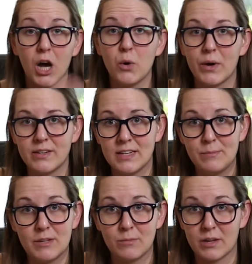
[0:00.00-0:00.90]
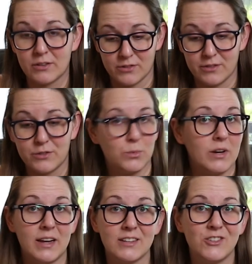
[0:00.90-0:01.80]
Oh, and hemming, because on this one
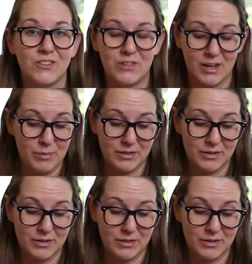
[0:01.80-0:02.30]
I actually have to hem